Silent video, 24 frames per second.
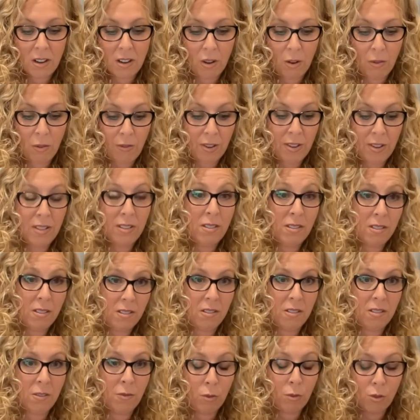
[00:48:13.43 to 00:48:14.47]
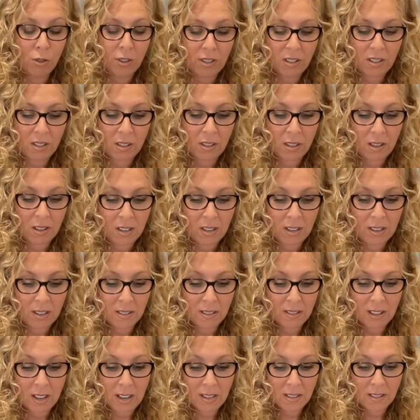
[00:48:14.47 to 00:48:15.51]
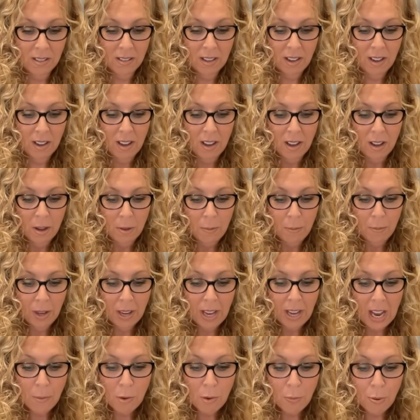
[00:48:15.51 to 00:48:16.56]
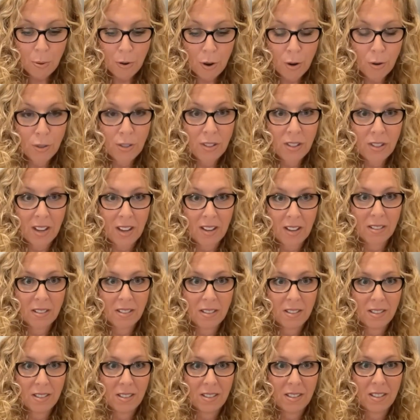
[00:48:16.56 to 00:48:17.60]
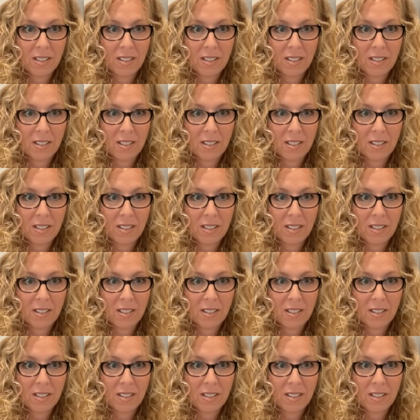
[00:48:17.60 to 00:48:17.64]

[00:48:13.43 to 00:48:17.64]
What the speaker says: of his divorce, in his case, became a process.